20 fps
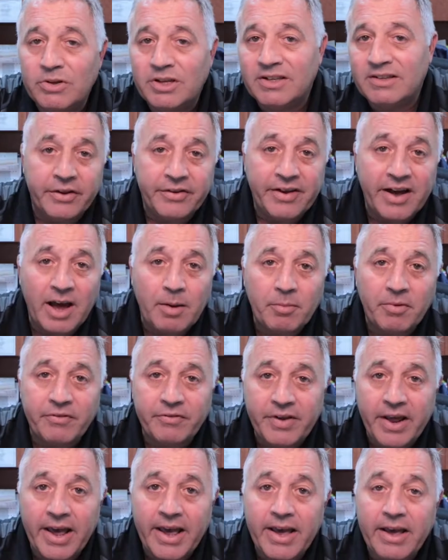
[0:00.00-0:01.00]
the time
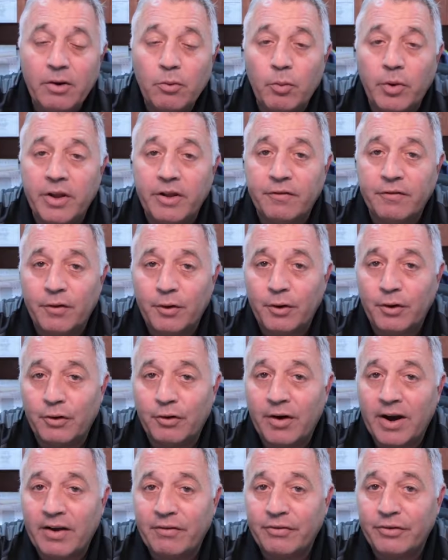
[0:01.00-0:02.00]
of day when the
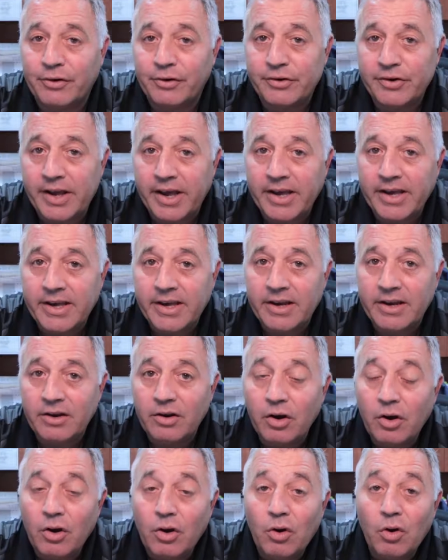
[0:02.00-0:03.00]
photographs are taken,